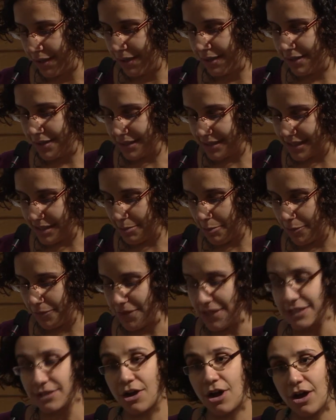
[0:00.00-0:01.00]
that some of
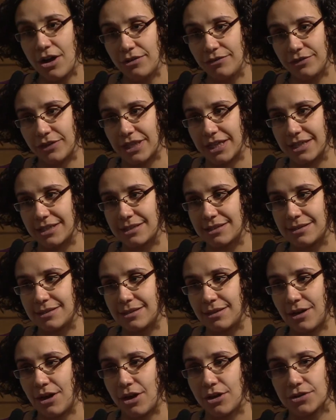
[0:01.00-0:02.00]
these conflicts
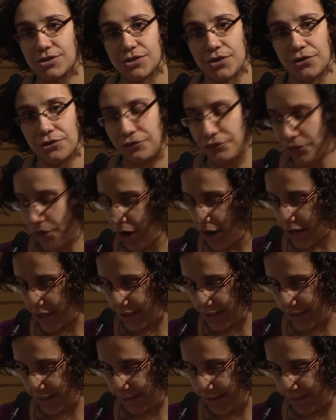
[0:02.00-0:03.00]
are so
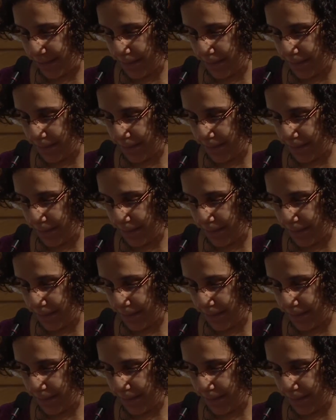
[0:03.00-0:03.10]
fraught.